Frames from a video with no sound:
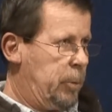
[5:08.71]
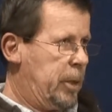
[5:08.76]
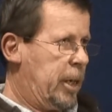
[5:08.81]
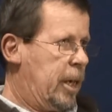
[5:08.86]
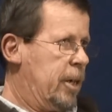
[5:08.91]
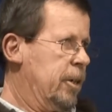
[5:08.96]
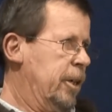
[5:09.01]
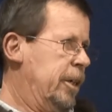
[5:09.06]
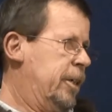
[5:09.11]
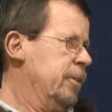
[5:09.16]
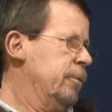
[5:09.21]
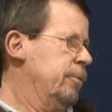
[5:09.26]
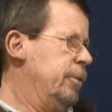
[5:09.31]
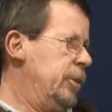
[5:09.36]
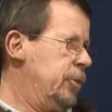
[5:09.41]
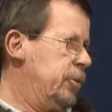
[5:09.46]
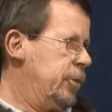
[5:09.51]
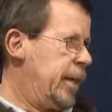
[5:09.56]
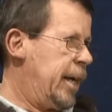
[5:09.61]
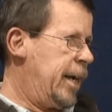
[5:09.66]
that if we could
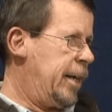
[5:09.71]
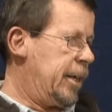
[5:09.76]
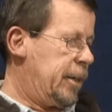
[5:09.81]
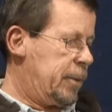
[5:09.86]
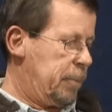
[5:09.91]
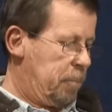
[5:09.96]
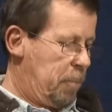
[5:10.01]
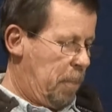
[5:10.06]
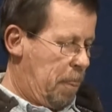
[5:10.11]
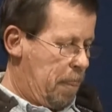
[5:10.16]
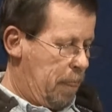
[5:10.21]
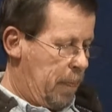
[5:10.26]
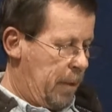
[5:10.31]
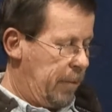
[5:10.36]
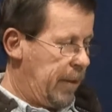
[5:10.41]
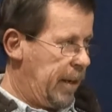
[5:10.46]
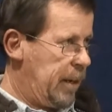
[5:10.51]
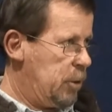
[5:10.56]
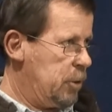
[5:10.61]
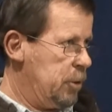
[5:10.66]
only convince ADIC
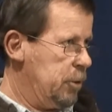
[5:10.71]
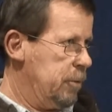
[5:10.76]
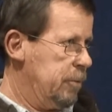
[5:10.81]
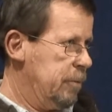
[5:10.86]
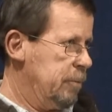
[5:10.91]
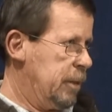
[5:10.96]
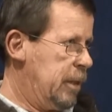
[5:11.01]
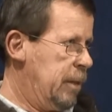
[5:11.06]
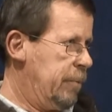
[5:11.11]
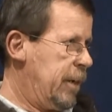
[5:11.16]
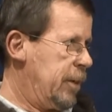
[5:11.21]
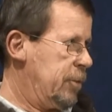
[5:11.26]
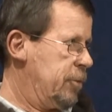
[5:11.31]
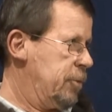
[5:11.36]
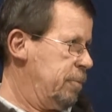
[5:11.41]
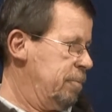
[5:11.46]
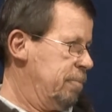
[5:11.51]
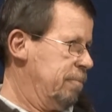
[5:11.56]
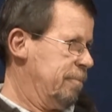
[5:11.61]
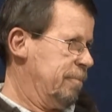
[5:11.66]
that they could
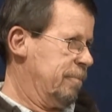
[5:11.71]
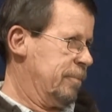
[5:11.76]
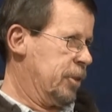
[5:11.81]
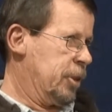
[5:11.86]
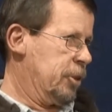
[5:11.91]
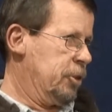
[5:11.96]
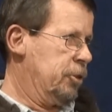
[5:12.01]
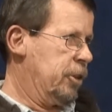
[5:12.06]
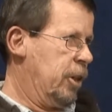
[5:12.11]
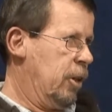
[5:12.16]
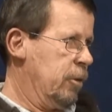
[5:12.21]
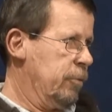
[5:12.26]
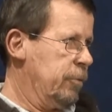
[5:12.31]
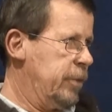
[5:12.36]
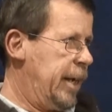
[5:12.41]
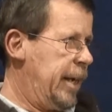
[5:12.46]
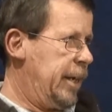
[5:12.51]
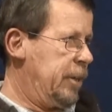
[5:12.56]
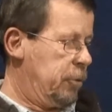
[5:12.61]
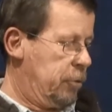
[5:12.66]
give us
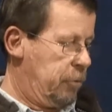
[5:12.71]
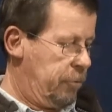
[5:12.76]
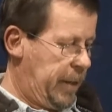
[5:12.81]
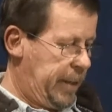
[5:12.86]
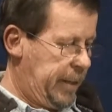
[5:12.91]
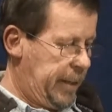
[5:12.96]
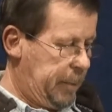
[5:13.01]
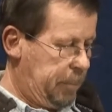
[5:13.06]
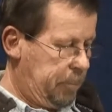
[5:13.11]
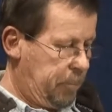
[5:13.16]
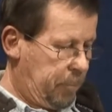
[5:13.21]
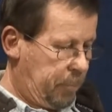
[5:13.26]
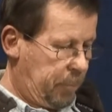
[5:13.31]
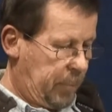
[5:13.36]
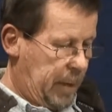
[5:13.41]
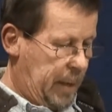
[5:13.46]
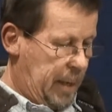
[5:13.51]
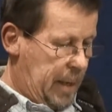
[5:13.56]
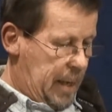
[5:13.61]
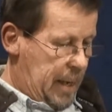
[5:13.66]
control of Dan's
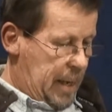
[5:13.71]
funding,